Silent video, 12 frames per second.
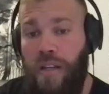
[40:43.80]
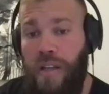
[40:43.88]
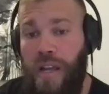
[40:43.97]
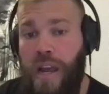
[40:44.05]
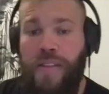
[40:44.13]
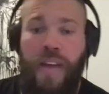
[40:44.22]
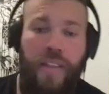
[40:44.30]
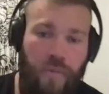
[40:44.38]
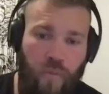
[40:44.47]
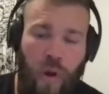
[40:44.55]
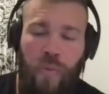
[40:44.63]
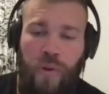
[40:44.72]
And
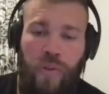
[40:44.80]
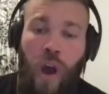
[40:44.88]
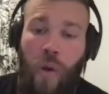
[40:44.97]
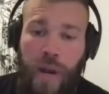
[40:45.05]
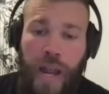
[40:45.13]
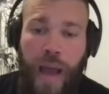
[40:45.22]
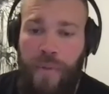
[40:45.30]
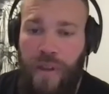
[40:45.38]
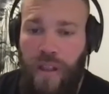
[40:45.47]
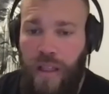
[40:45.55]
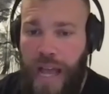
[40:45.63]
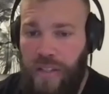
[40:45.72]
then what we thought would happen
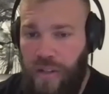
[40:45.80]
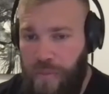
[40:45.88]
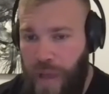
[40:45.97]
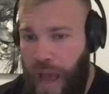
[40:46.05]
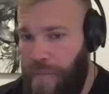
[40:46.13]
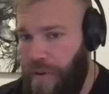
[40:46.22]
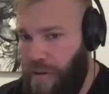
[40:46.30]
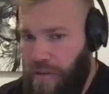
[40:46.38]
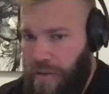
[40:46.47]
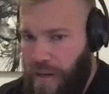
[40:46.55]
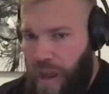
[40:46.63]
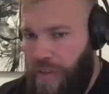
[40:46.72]
in the last group happened,
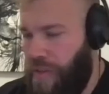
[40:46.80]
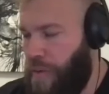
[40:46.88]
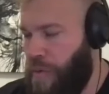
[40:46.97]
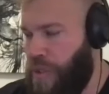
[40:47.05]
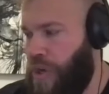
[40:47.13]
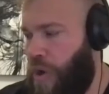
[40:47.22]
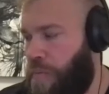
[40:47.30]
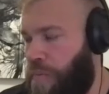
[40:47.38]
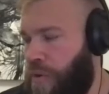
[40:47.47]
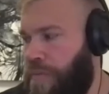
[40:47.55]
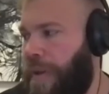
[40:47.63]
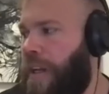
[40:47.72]
and nothing, there was no
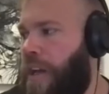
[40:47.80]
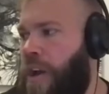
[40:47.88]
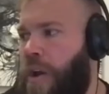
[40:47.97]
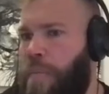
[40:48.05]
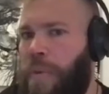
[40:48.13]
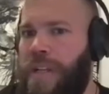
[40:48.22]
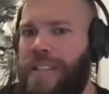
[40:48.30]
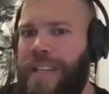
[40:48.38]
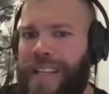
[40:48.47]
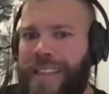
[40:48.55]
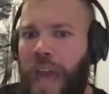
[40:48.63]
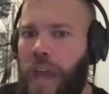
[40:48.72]
improvement. But it's
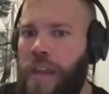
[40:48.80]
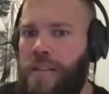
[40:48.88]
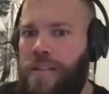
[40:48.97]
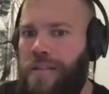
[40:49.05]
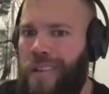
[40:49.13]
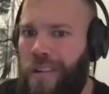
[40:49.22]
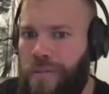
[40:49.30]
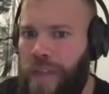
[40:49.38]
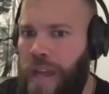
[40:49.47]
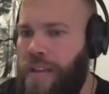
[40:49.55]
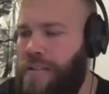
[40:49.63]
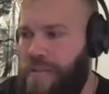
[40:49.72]
like, that is, you know,
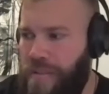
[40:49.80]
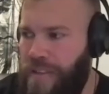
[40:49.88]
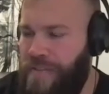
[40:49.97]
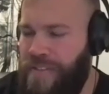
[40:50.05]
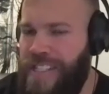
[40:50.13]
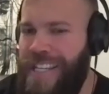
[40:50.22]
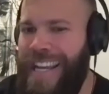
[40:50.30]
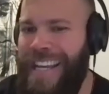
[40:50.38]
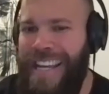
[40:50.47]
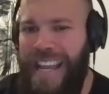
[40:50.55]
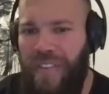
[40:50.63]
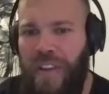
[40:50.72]
that is
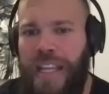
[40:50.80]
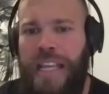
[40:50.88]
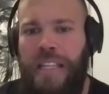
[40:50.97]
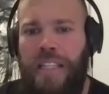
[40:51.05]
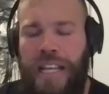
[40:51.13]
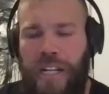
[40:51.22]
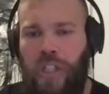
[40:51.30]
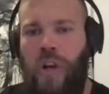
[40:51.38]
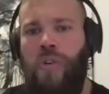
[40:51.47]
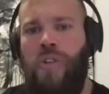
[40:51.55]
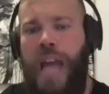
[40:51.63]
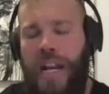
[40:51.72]
significantly
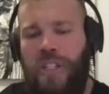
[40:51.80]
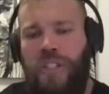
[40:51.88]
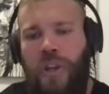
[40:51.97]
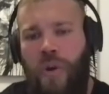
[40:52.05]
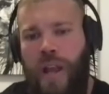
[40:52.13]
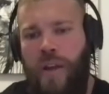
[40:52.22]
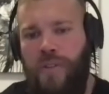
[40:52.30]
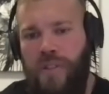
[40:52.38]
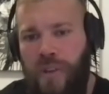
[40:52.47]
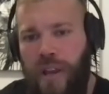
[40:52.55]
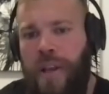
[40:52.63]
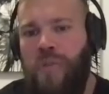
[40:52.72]
close to actually going out and
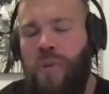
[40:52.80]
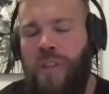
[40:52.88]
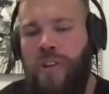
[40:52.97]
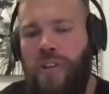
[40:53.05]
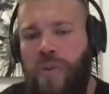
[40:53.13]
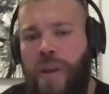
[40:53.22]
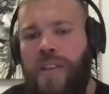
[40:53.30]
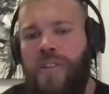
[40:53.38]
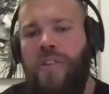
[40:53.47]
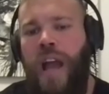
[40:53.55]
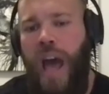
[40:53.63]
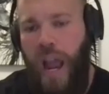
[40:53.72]
doing it, because what they're doing is
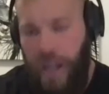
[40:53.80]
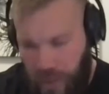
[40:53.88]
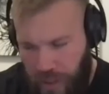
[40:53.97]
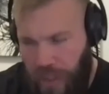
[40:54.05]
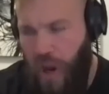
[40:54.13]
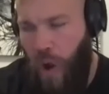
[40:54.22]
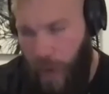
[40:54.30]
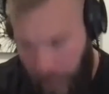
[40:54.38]
they're actually going